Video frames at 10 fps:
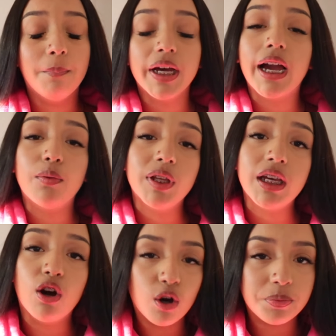But I
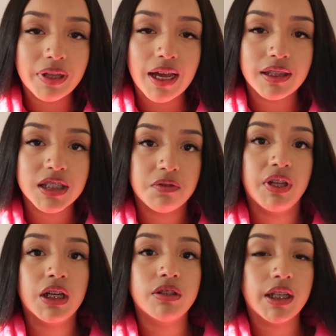really hope that this
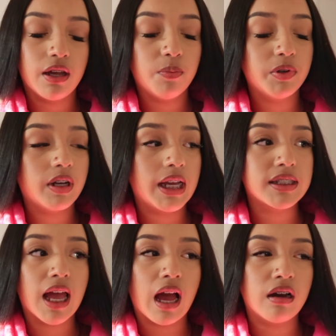video did help you
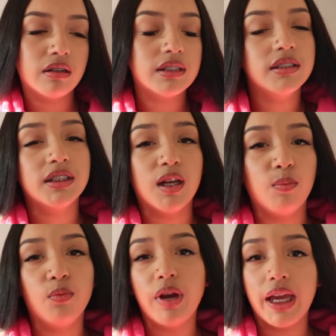guys out in
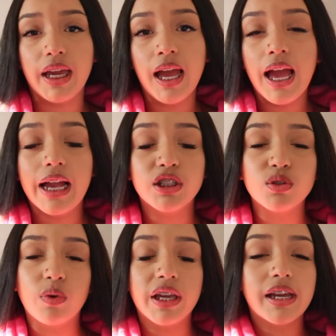some way. I
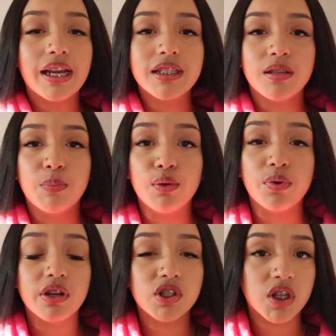just want you guys to be
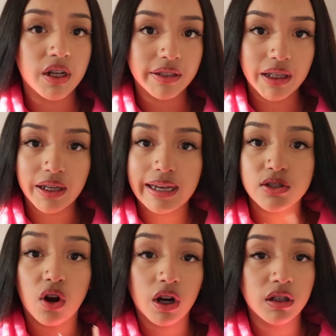reassured that you
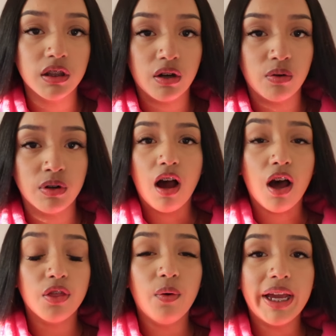guys aren't alone.
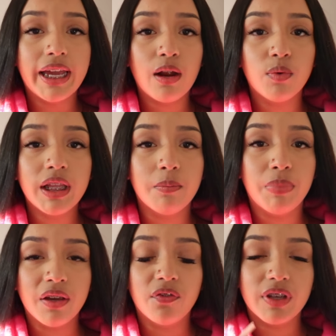Although I can't really
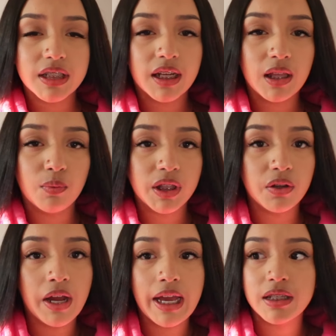be physically with
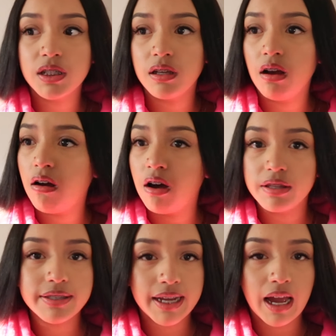you guys all
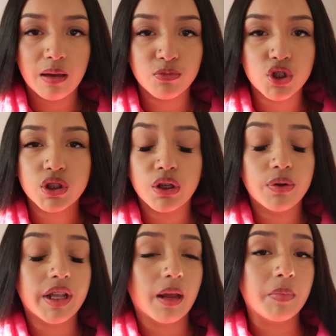the time, just
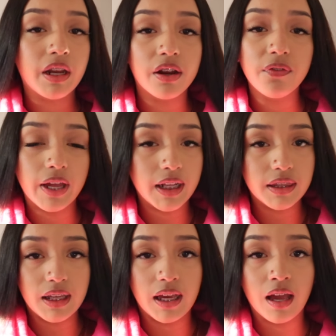know that I'm here if
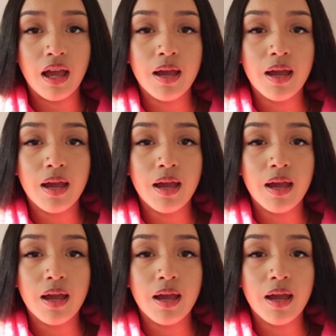anything.